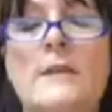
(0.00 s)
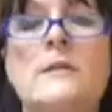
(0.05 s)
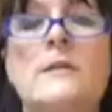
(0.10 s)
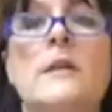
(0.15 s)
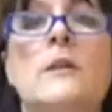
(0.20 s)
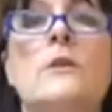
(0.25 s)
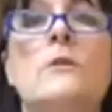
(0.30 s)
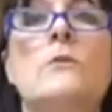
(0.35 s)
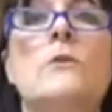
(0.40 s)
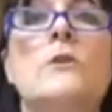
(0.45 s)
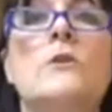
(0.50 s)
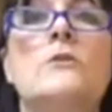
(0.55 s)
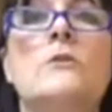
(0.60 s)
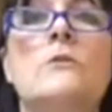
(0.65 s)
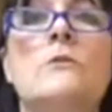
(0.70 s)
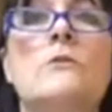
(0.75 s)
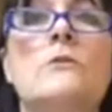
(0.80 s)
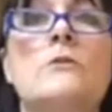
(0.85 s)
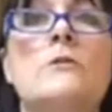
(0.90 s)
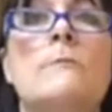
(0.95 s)
that you can
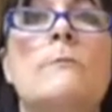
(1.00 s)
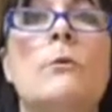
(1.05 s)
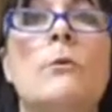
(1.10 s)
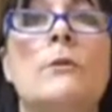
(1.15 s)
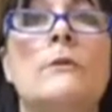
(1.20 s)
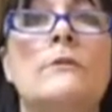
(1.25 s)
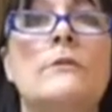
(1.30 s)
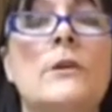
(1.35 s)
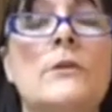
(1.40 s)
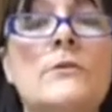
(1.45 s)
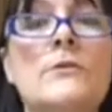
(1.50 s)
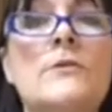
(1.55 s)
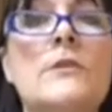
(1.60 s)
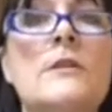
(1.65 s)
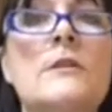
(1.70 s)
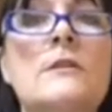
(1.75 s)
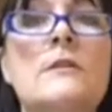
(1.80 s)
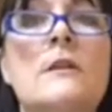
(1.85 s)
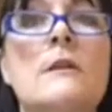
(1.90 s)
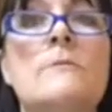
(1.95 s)
do to support those
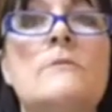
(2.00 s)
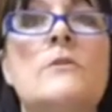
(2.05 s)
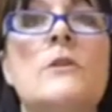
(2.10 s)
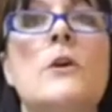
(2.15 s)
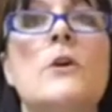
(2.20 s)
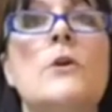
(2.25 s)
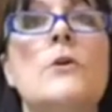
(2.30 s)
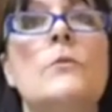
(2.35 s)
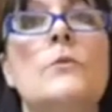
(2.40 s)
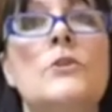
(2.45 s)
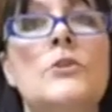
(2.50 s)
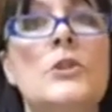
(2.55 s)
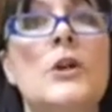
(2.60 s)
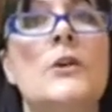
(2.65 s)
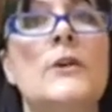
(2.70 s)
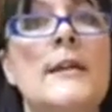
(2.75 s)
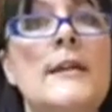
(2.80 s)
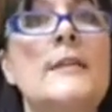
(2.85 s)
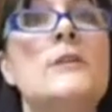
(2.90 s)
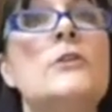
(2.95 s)
systems, which
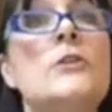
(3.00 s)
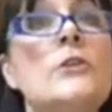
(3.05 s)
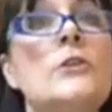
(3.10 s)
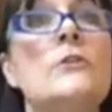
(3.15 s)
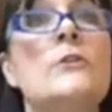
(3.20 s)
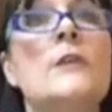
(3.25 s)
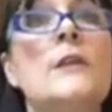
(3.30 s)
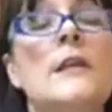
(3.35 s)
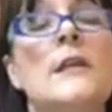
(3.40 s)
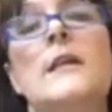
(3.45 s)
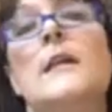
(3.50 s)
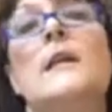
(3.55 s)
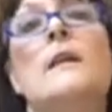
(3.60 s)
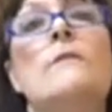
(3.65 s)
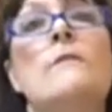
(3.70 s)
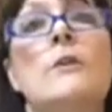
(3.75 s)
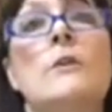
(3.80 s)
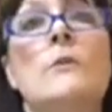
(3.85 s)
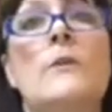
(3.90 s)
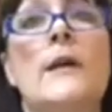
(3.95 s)
are in turn going to
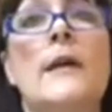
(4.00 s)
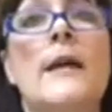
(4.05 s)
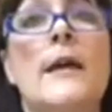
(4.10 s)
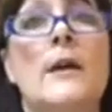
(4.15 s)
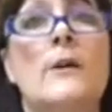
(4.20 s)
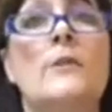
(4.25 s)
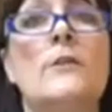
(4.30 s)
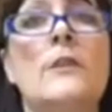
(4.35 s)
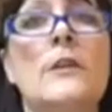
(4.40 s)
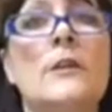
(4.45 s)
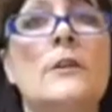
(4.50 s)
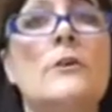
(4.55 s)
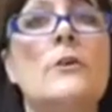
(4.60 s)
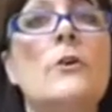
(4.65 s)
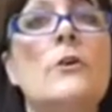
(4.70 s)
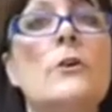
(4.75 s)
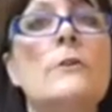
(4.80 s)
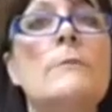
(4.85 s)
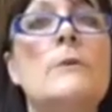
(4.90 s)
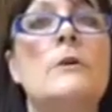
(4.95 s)
give you a healthier
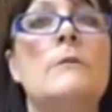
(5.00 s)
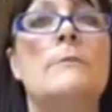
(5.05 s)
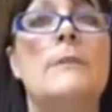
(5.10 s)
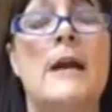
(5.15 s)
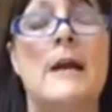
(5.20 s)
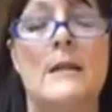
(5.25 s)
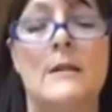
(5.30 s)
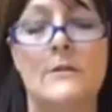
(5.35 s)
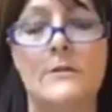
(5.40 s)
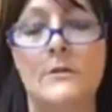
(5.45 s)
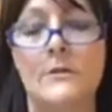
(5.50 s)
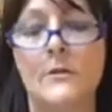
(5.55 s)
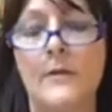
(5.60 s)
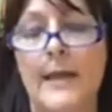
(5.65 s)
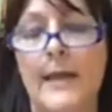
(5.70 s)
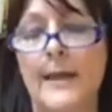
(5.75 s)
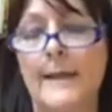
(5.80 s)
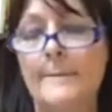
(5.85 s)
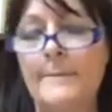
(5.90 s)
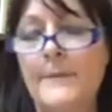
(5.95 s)
hormone balance,
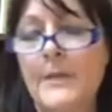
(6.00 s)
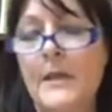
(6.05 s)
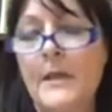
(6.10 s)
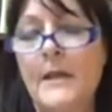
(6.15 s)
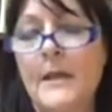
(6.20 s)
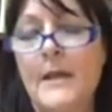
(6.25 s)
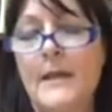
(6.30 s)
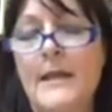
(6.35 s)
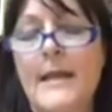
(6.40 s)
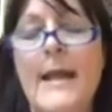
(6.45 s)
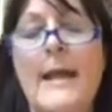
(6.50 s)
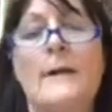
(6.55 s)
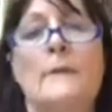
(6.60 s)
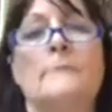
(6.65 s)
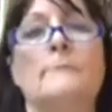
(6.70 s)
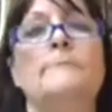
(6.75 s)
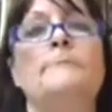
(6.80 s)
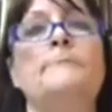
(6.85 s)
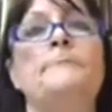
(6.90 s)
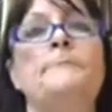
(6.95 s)
okay? Now,
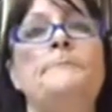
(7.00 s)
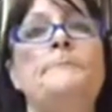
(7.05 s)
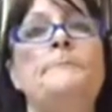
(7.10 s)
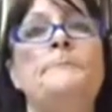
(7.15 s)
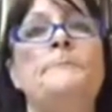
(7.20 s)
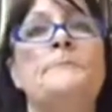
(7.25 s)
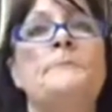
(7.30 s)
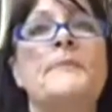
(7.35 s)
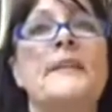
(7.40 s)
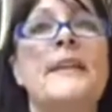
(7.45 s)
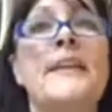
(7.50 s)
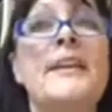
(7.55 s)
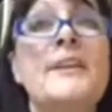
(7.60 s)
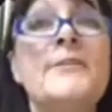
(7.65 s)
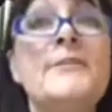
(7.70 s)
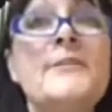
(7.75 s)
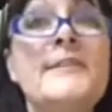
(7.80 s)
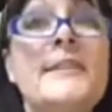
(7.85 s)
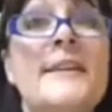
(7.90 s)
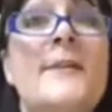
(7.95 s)

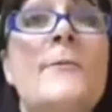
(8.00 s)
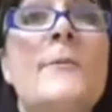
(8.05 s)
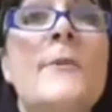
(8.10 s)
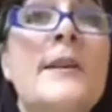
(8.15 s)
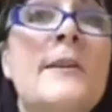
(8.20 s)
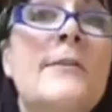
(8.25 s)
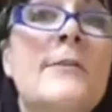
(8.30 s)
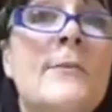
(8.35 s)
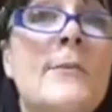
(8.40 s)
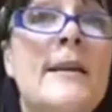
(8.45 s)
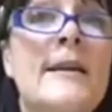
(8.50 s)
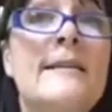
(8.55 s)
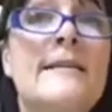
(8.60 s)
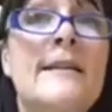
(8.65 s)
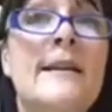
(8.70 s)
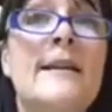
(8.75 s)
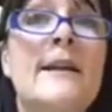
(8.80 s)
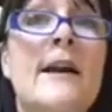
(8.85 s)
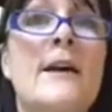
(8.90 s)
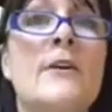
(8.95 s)
here's one of the ways
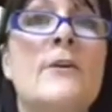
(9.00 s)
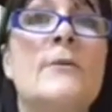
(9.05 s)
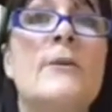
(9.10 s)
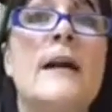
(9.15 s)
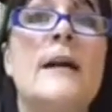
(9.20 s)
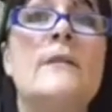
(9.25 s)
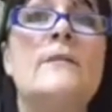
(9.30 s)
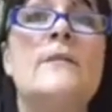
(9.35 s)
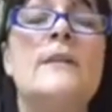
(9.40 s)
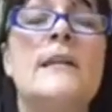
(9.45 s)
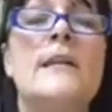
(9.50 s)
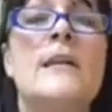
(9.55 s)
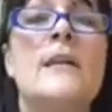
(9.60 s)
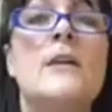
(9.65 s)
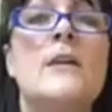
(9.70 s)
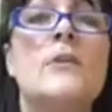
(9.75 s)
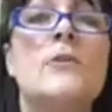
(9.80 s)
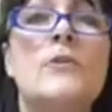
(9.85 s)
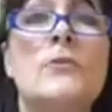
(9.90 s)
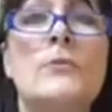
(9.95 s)
I got around the
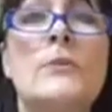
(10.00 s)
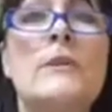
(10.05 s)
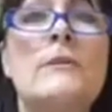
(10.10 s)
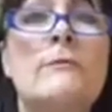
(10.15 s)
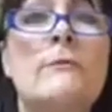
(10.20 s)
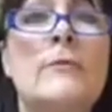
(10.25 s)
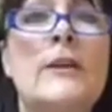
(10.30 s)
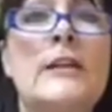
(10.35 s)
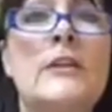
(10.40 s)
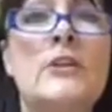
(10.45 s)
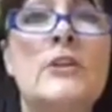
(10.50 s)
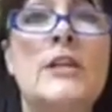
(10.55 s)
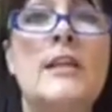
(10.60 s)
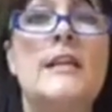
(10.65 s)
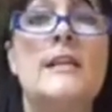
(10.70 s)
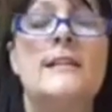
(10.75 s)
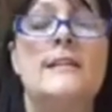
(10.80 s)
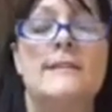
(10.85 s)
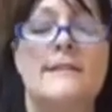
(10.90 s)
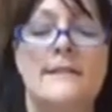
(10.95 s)
3 French
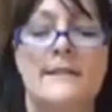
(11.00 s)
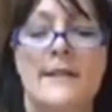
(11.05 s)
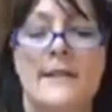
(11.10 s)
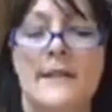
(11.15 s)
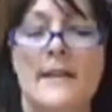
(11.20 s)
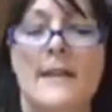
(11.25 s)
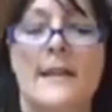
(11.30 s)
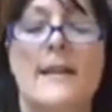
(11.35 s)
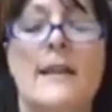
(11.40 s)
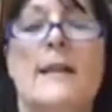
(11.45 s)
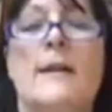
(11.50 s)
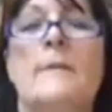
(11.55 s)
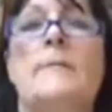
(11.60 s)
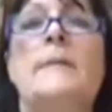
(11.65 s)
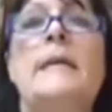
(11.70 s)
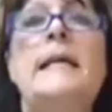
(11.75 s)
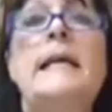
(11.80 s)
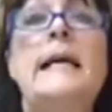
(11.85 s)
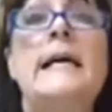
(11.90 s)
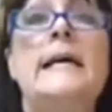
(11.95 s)
hens,
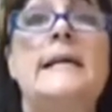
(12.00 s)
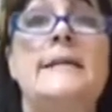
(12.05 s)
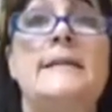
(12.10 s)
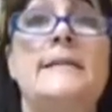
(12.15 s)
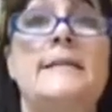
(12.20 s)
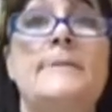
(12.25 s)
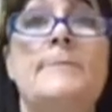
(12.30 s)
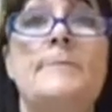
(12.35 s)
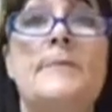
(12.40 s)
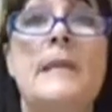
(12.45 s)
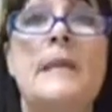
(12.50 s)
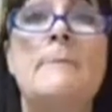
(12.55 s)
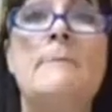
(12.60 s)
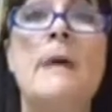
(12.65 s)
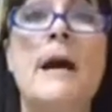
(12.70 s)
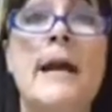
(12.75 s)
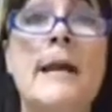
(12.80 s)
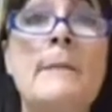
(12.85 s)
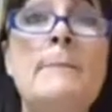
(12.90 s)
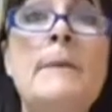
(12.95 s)
because in
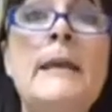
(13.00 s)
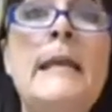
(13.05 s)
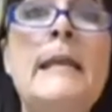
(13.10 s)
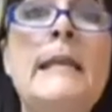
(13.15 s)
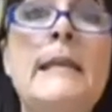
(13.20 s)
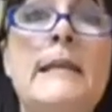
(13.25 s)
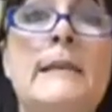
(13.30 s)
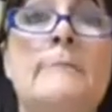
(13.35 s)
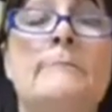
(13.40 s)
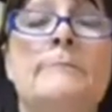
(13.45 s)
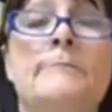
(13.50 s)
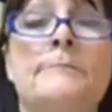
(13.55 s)
my opinion,